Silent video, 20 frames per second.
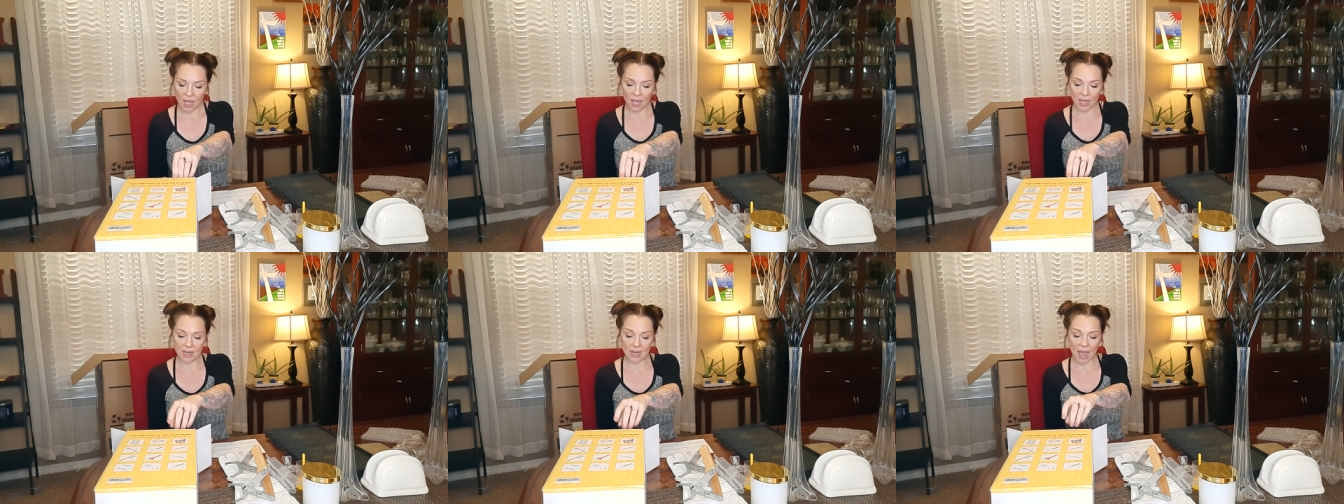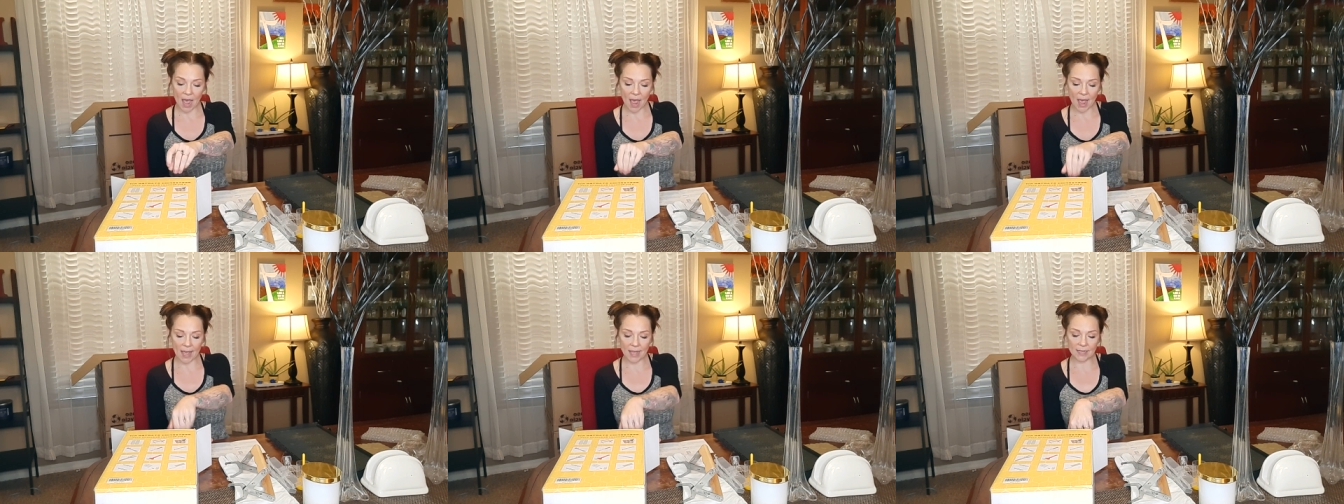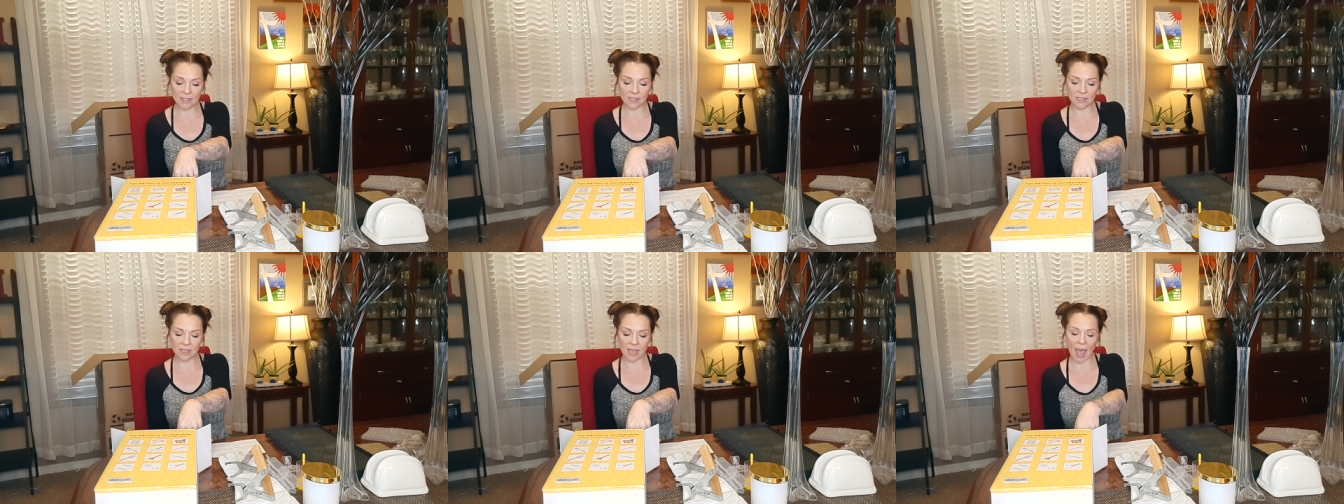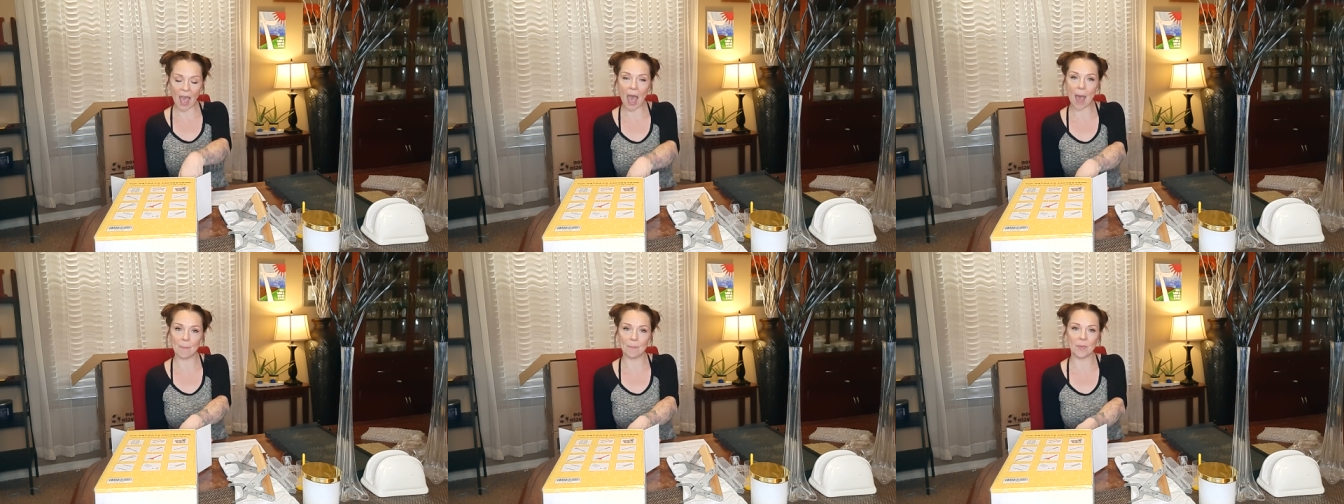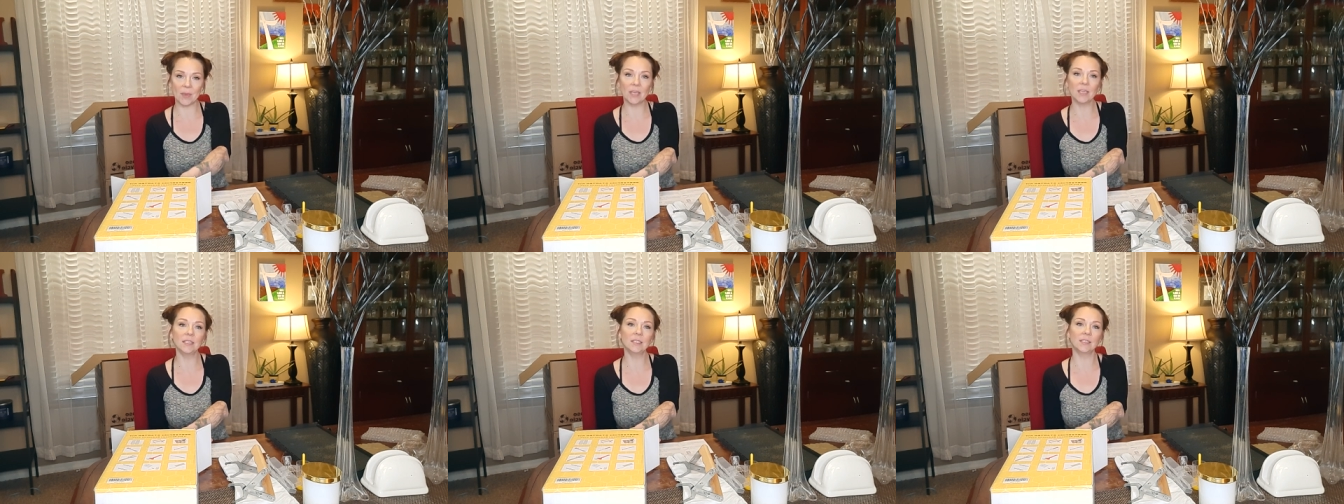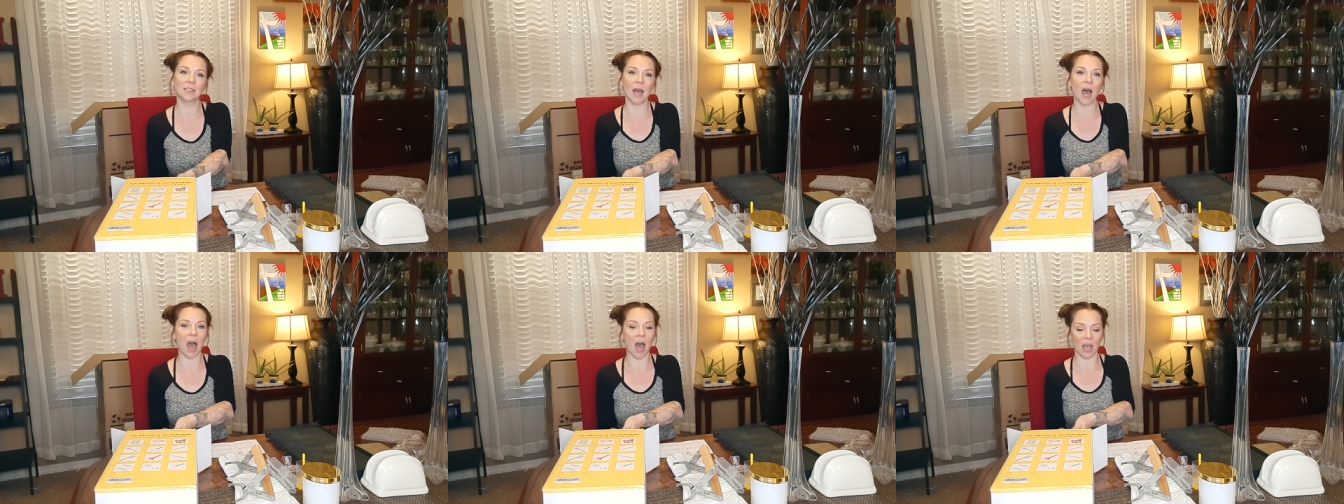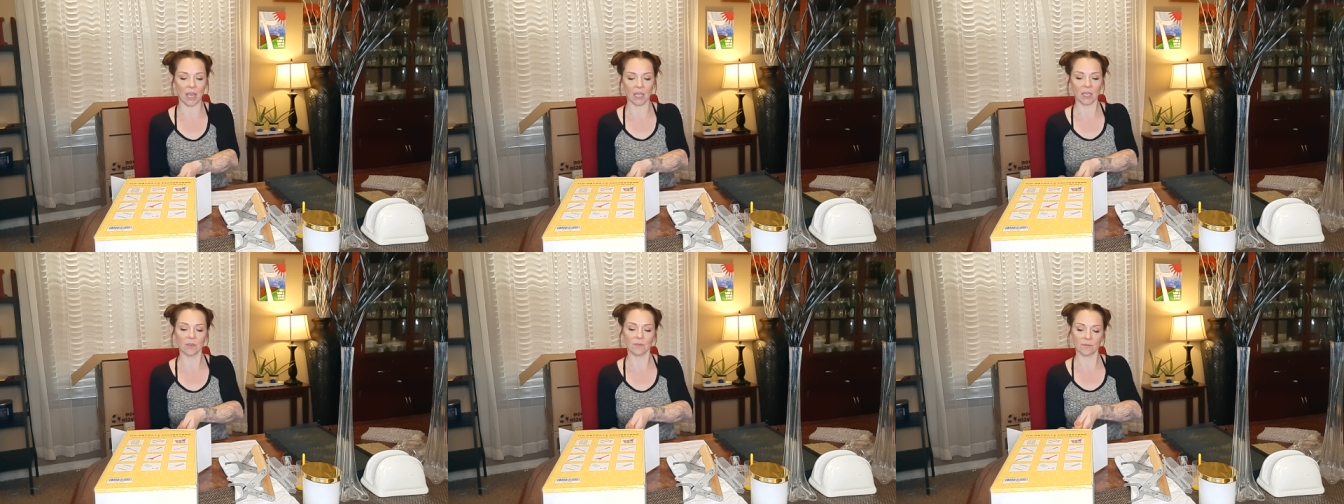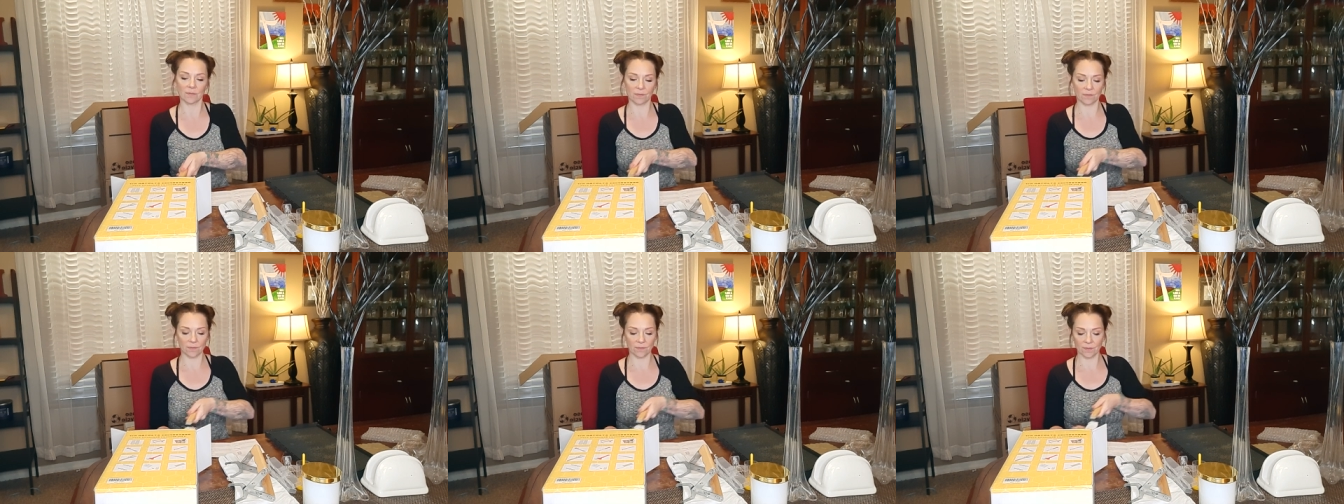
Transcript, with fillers: an uncapping knife.